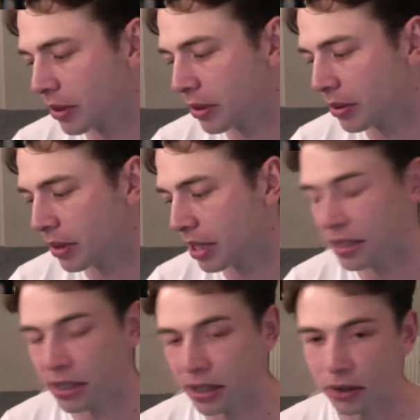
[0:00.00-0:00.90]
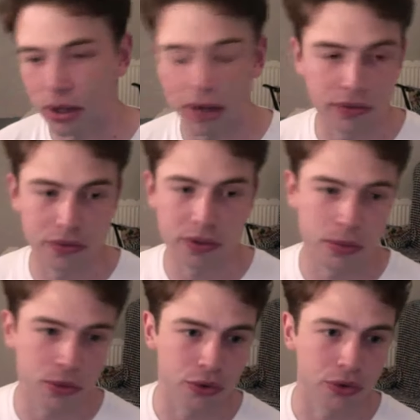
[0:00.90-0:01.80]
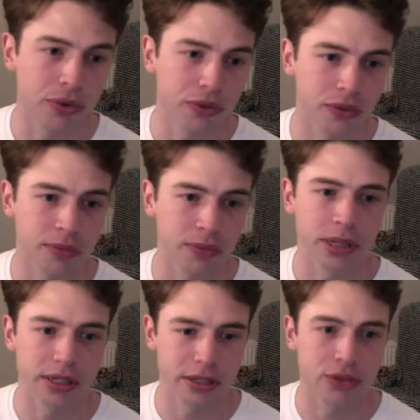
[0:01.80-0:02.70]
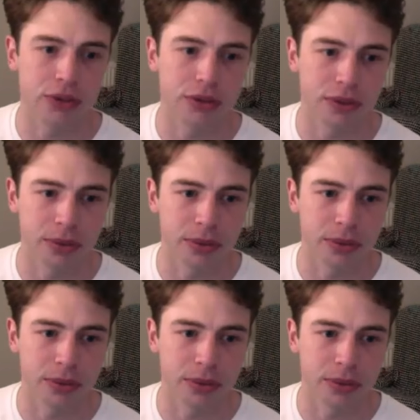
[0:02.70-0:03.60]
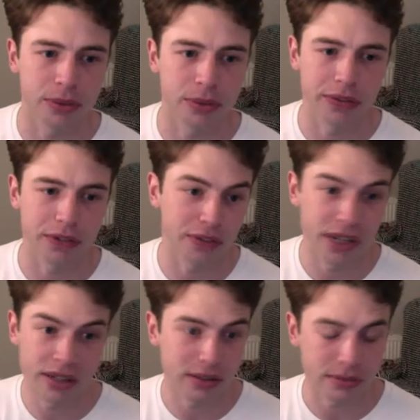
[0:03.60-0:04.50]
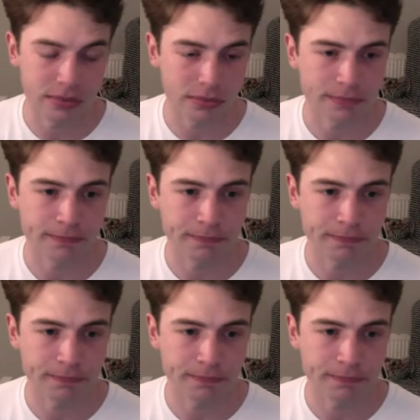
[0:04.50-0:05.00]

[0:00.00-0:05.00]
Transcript: So it's an uncomfortable truth, but it's a truth that we have to face.